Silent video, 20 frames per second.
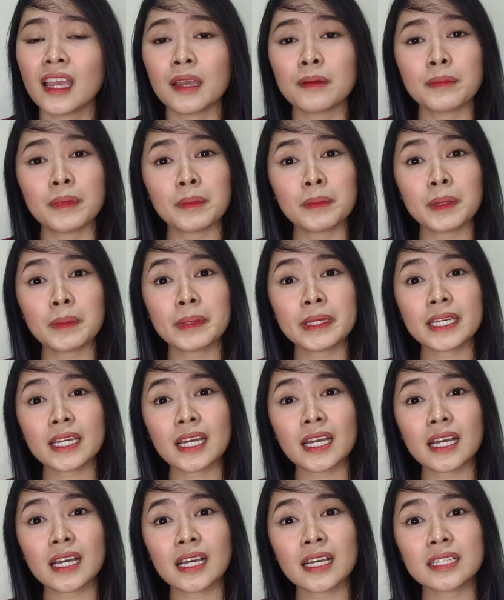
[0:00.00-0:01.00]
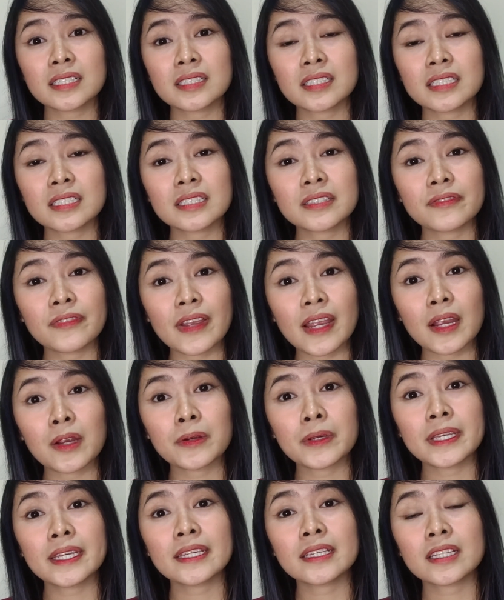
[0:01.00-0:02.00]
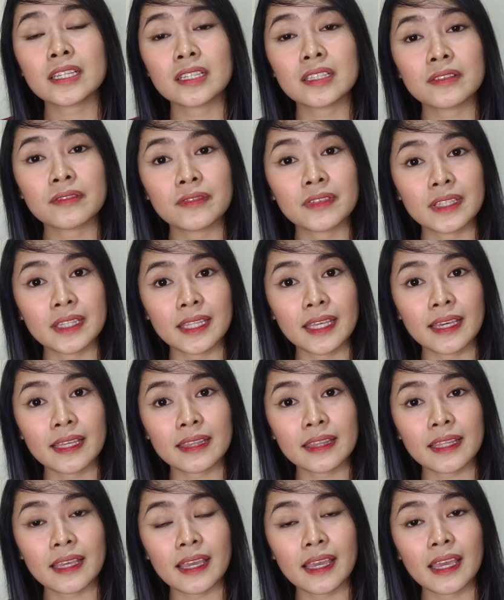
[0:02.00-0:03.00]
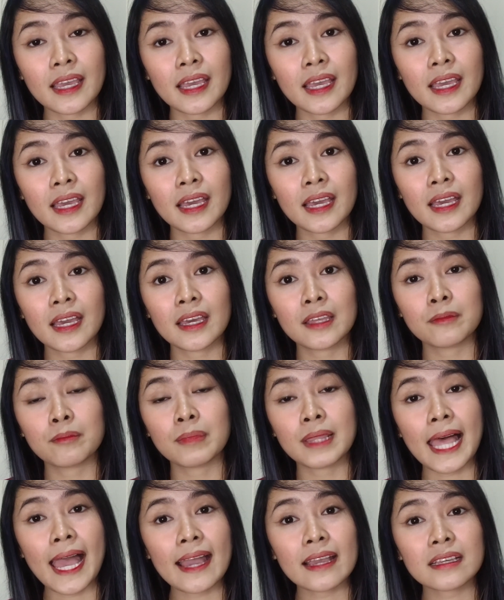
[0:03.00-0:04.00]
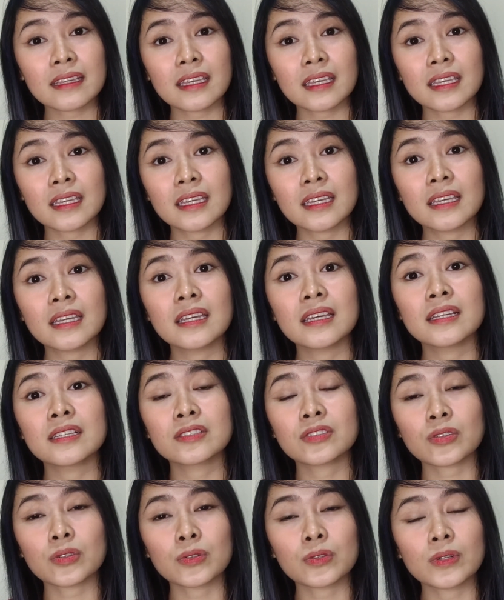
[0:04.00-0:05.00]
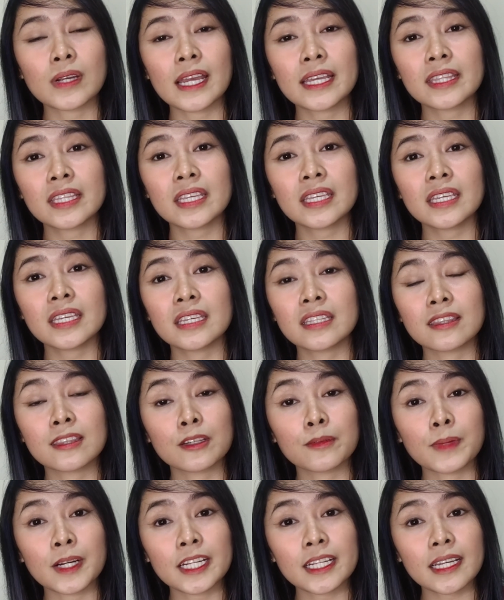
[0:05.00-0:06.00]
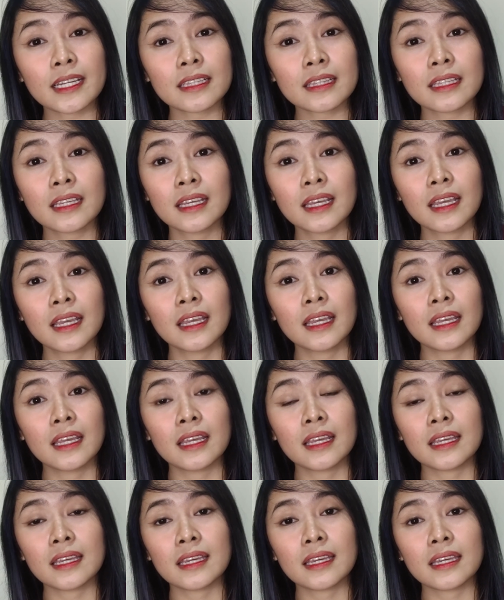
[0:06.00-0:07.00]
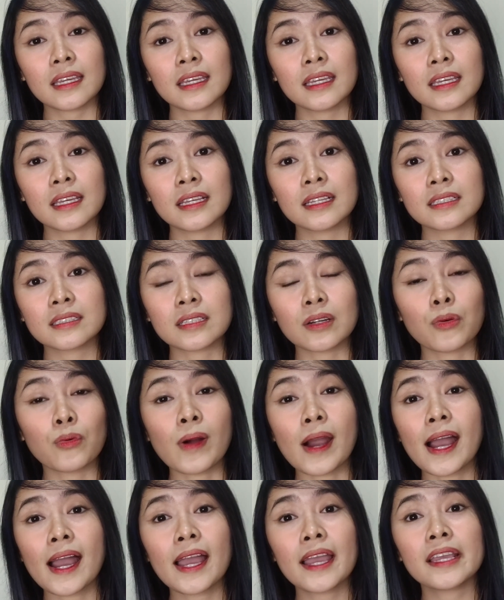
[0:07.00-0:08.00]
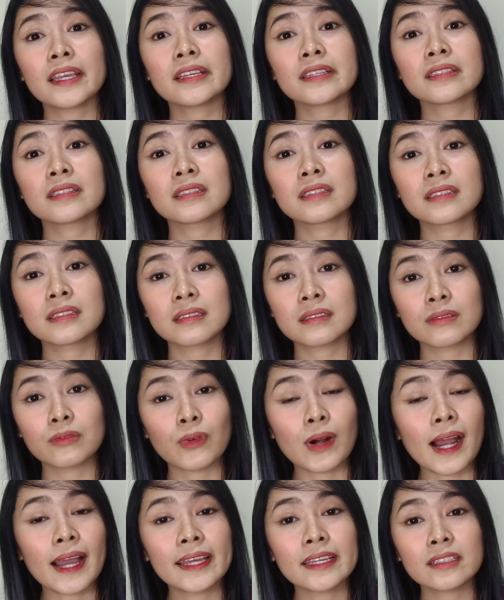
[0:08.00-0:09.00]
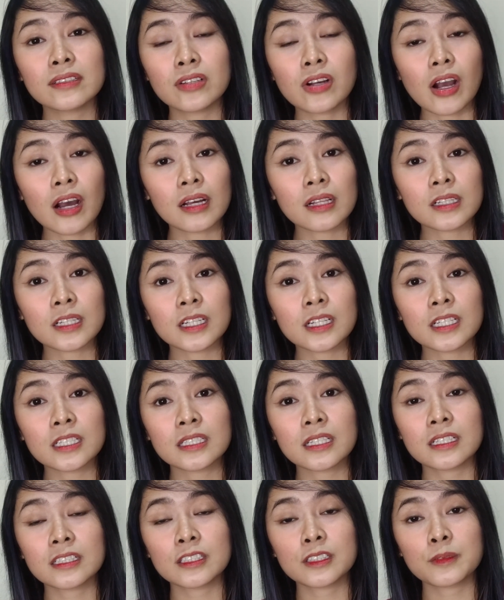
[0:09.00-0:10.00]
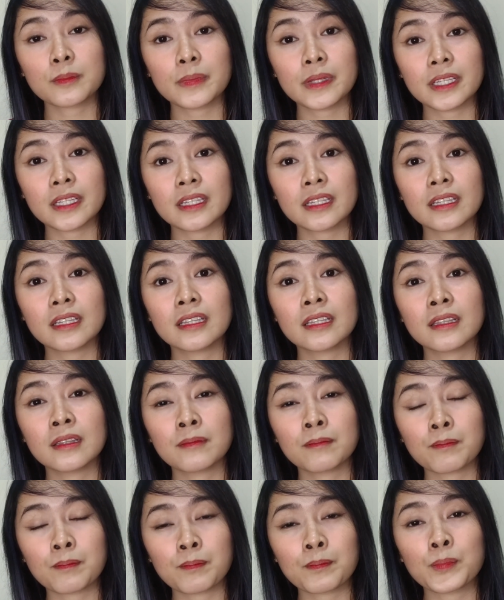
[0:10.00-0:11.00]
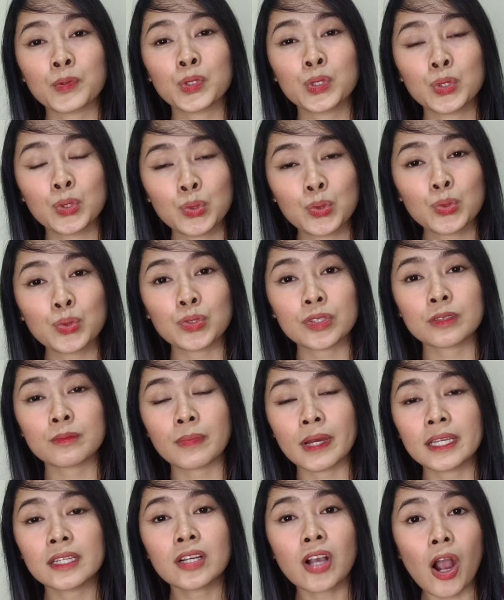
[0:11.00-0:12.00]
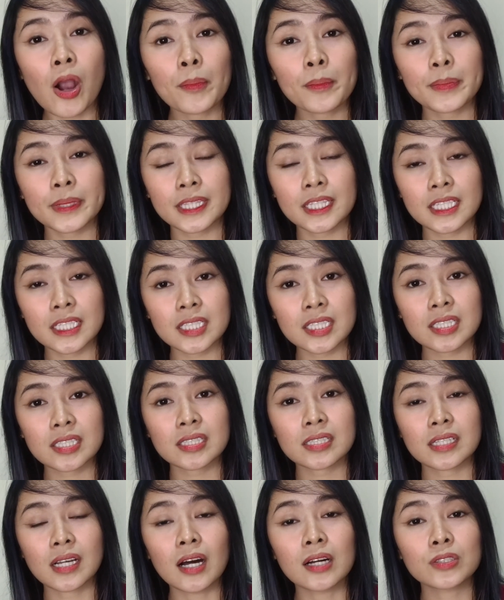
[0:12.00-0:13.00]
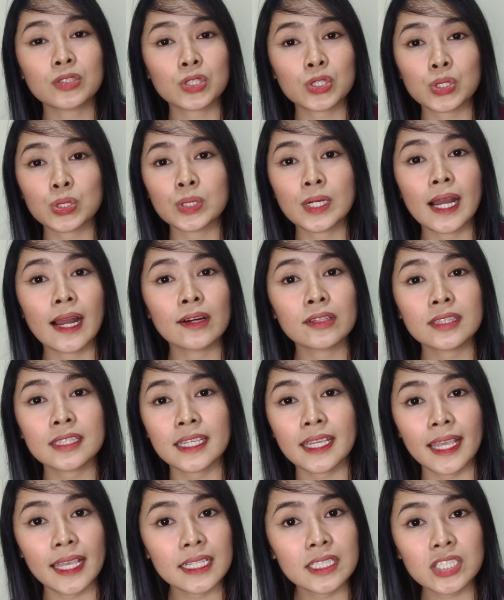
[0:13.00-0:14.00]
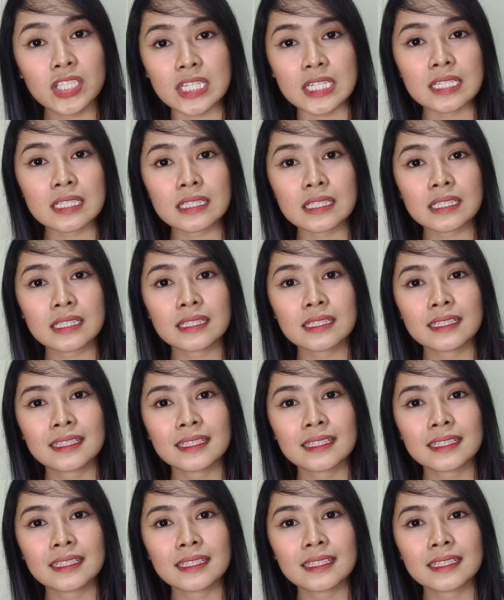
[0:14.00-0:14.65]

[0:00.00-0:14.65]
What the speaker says: Maybe because it's very convenient, and black is already in the market. It's a wide color that's been produced by companies all throughout the ages.